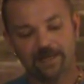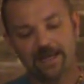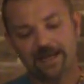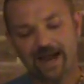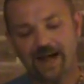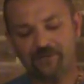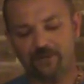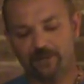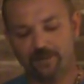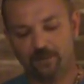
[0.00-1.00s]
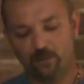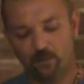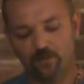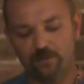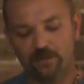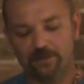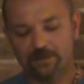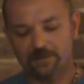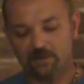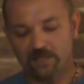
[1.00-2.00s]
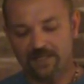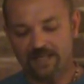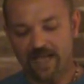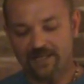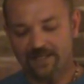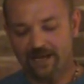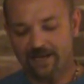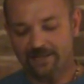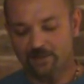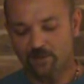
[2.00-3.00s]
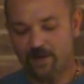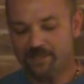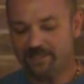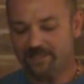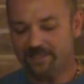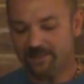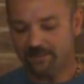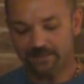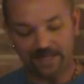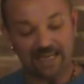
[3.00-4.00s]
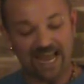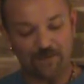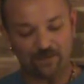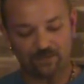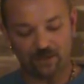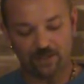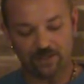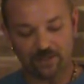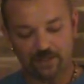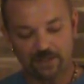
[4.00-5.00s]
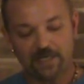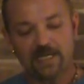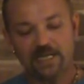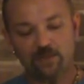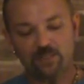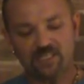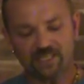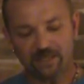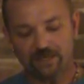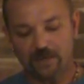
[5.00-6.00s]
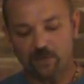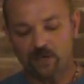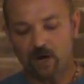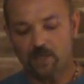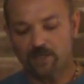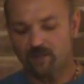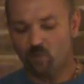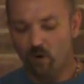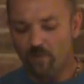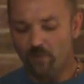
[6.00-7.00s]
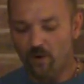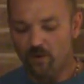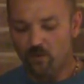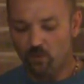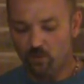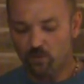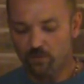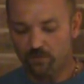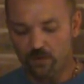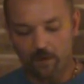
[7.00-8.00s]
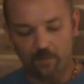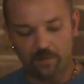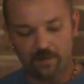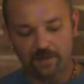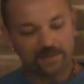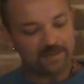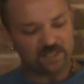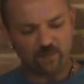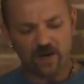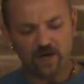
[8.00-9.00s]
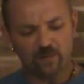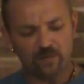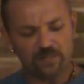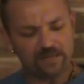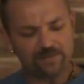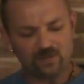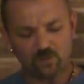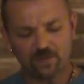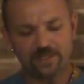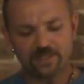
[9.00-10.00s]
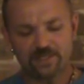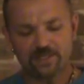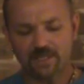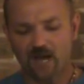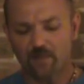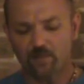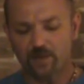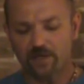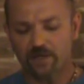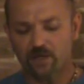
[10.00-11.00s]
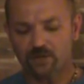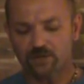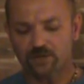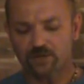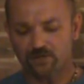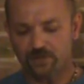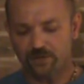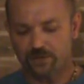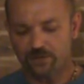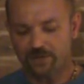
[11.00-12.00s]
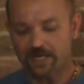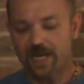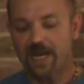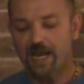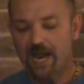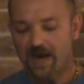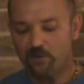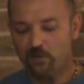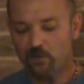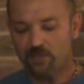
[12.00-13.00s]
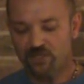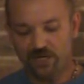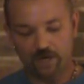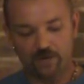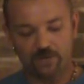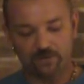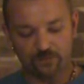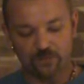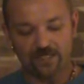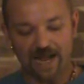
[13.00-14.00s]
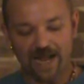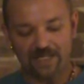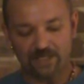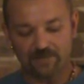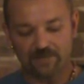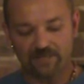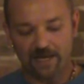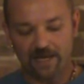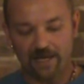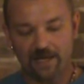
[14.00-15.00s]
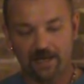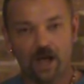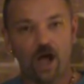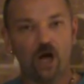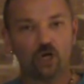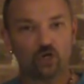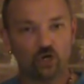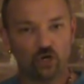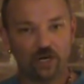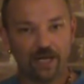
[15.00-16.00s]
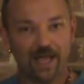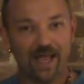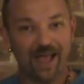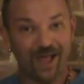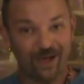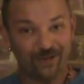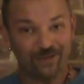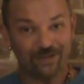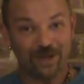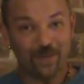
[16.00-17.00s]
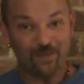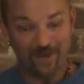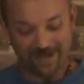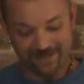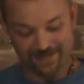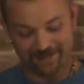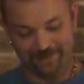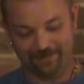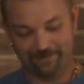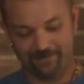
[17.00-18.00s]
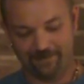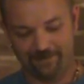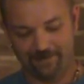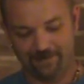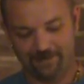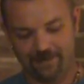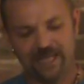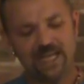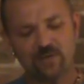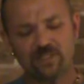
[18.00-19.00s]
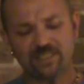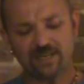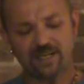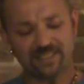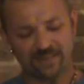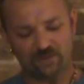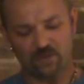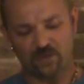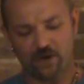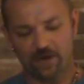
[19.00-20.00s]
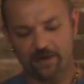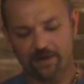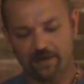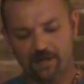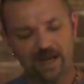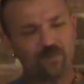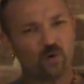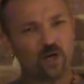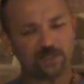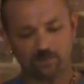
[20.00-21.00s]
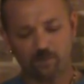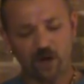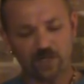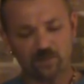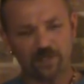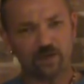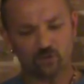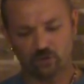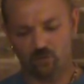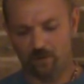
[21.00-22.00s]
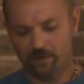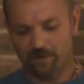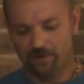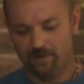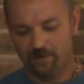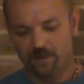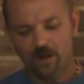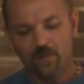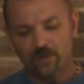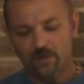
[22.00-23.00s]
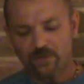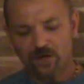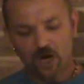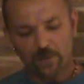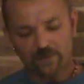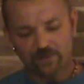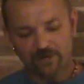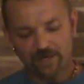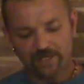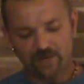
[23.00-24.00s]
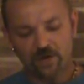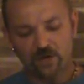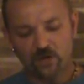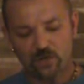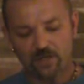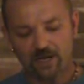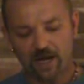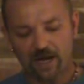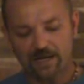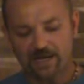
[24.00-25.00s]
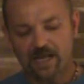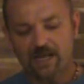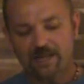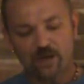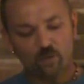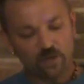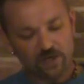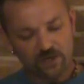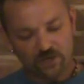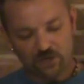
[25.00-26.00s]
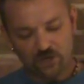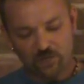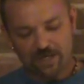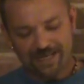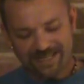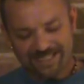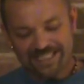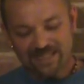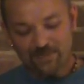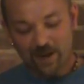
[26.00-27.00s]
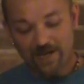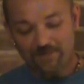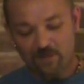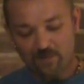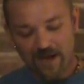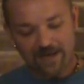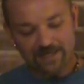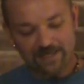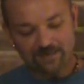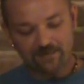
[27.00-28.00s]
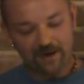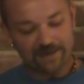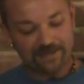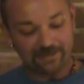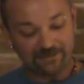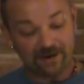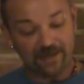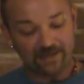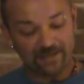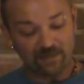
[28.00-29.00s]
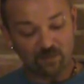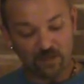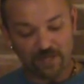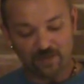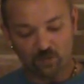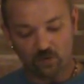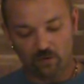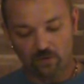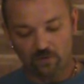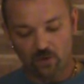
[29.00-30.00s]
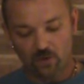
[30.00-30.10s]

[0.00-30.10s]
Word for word: In Africa, where very little can be sanitized, hermetically sealed, and camouflaged, it was clear that regardless of what part of the world we're from, despite our beliefs, religions, upbringing, cultures, and futures, everyone shared the first action of the day, a good, healthy piss. It was a simple thought, and possibly a crude one, but it was an observation about humankind that reassured me that in spite of the madness and violence that plagues the world,